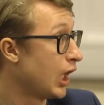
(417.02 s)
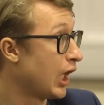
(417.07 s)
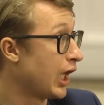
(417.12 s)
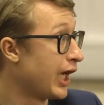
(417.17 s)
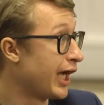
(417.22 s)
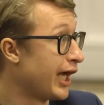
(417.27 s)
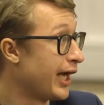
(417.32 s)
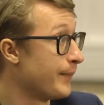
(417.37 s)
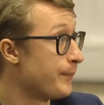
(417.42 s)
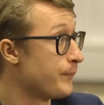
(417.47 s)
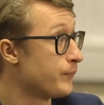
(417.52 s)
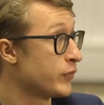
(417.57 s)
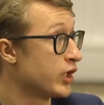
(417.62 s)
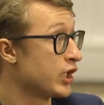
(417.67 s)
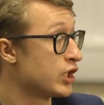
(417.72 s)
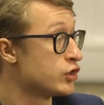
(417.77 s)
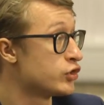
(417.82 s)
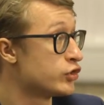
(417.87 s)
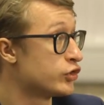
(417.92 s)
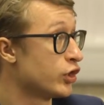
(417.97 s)
Um,
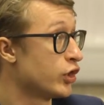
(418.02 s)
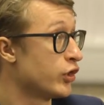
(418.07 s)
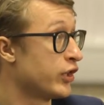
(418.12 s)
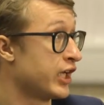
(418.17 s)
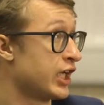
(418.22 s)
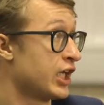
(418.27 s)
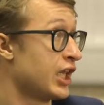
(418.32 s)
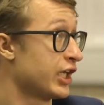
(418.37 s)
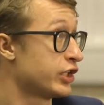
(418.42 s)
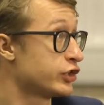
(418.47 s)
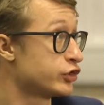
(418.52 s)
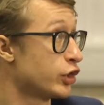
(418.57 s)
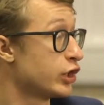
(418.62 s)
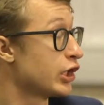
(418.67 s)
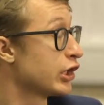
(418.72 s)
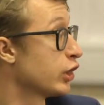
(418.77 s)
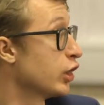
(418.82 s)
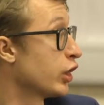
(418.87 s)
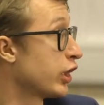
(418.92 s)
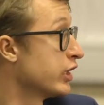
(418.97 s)
and so then I like
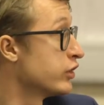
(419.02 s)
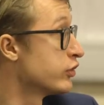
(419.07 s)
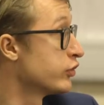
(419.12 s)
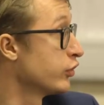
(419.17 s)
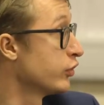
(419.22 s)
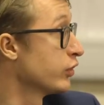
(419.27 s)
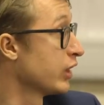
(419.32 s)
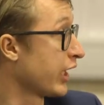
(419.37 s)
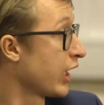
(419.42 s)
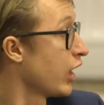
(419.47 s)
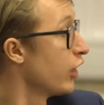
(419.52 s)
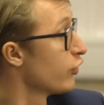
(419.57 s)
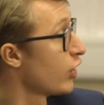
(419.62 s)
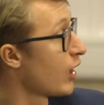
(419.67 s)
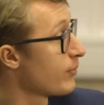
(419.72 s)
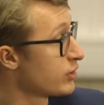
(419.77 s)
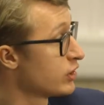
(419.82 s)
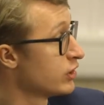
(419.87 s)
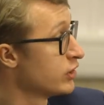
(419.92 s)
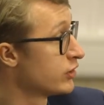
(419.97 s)
started to look into like other
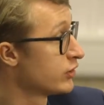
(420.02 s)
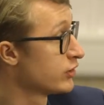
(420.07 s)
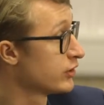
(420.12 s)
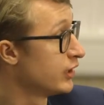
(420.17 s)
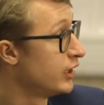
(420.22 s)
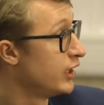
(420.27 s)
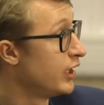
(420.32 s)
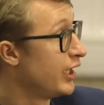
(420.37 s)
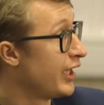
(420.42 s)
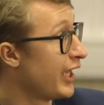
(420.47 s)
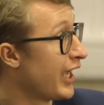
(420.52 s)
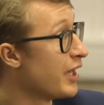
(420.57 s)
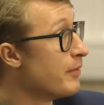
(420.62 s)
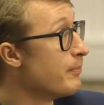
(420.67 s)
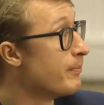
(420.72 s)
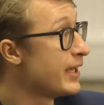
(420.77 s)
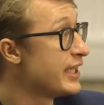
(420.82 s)
options. And